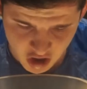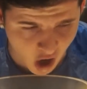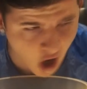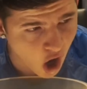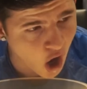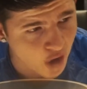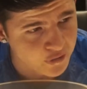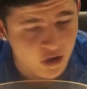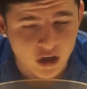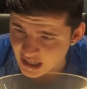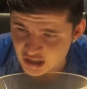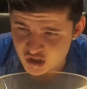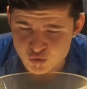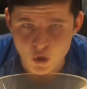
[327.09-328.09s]
God.
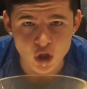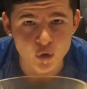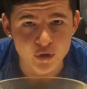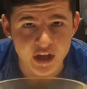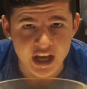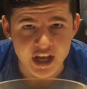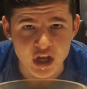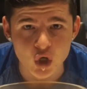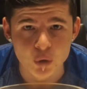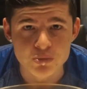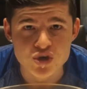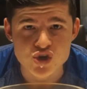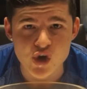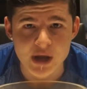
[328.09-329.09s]
I swallowed it and it
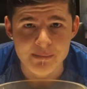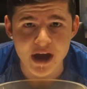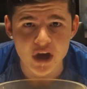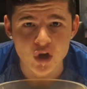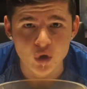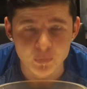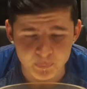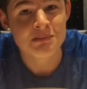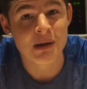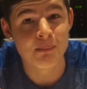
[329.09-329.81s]
comes straight back up.